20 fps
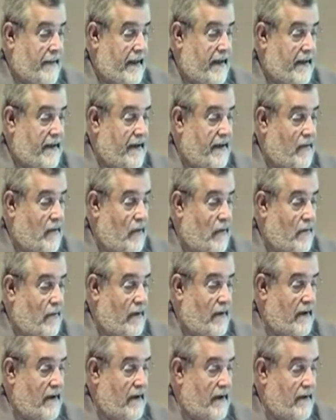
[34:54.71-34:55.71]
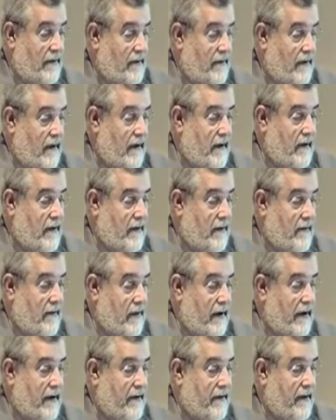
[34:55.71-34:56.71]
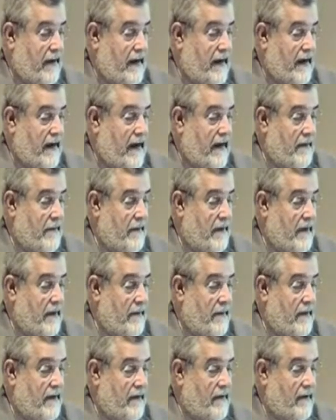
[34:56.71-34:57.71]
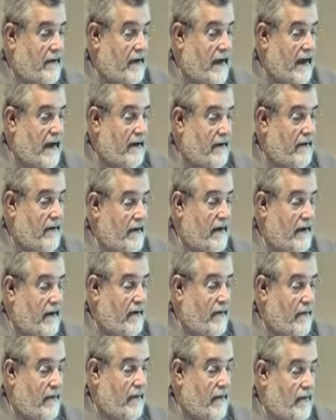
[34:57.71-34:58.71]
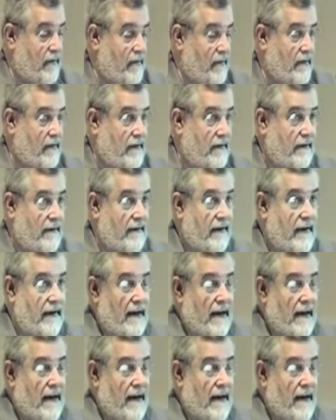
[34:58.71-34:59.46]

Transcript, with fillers: and the normal is uh, greater than 8 millimeters laterally or protrusive.